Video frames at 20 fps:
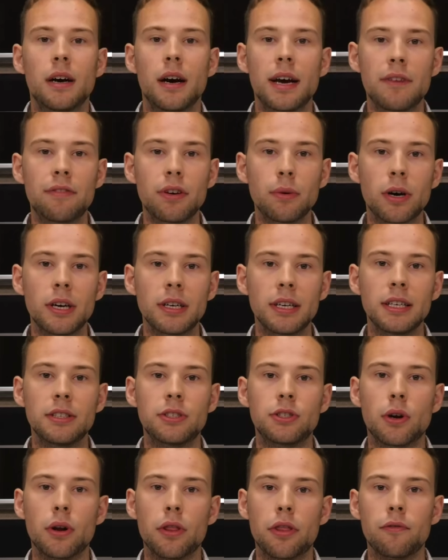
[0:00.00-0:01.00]
Hi everyone,
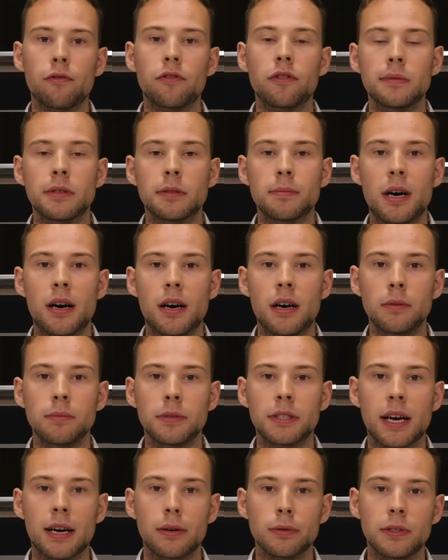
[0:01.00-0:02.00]
it's Jonathan from Smart Home
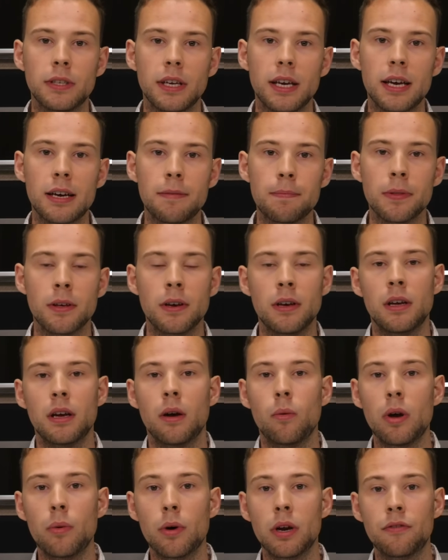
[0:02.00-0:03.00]
Sounds here.
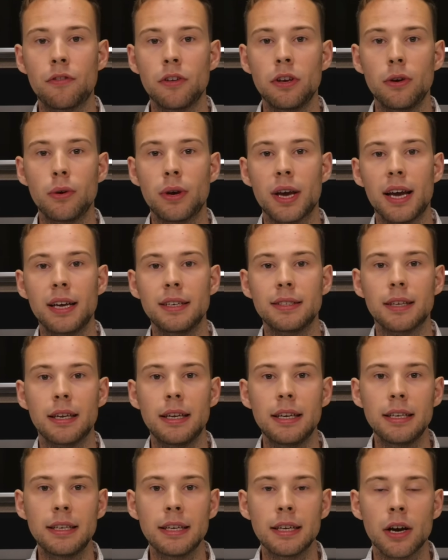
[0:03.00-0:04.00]
We're one of the UK's
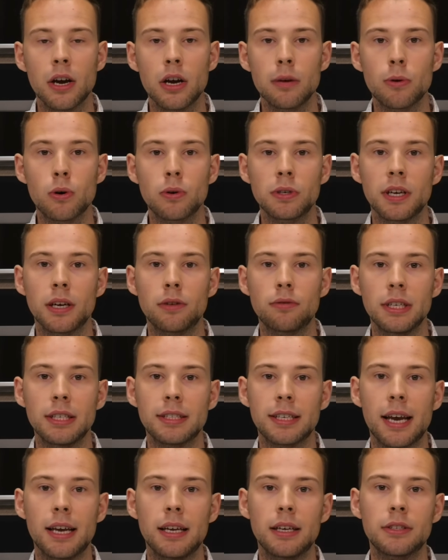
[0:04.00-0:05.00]
leading home audio
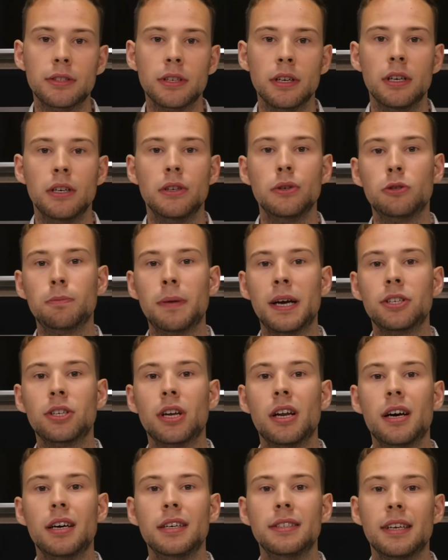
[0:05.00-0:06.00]
retailers who
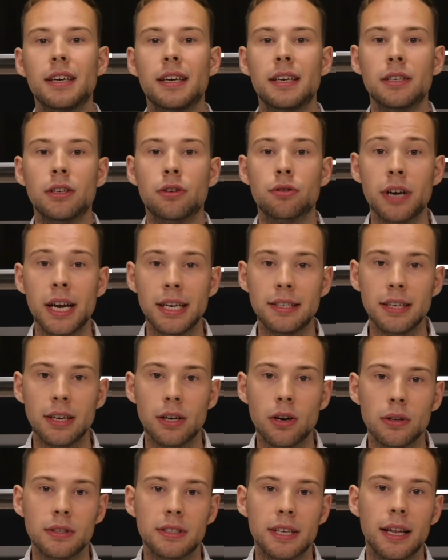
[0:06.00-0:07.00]
specialise in creating
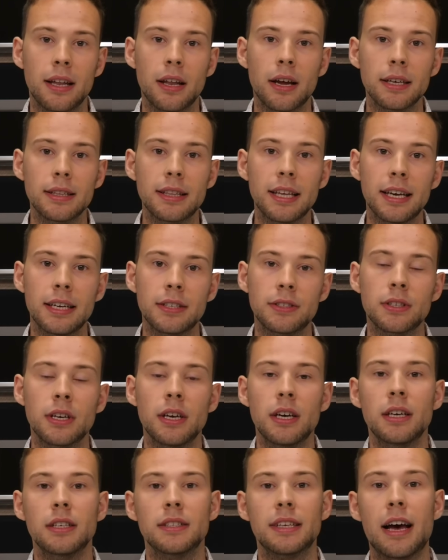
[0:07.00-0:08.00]
content like this
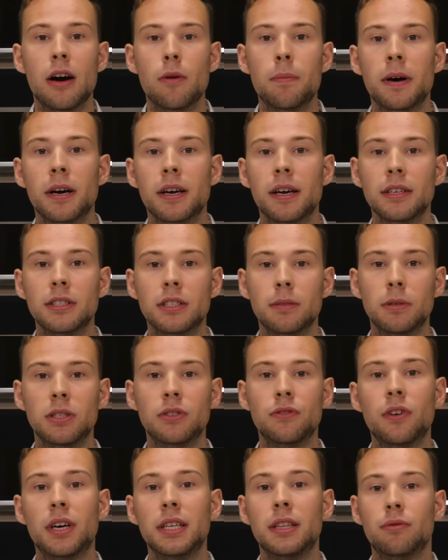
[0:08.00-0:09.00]
to help our
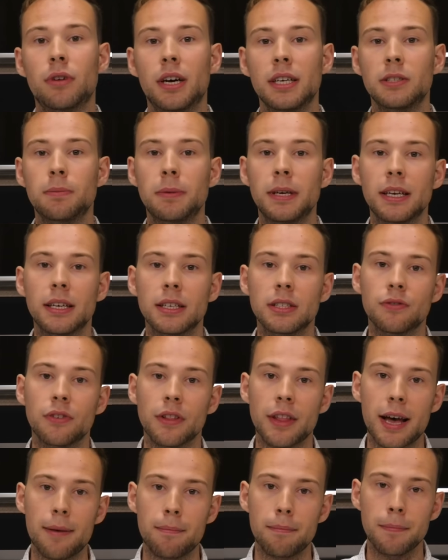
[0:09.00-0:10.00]
customers find the right speakers
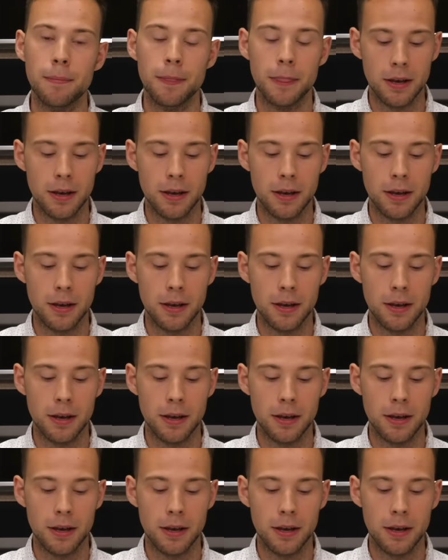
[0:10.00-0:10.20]
for them.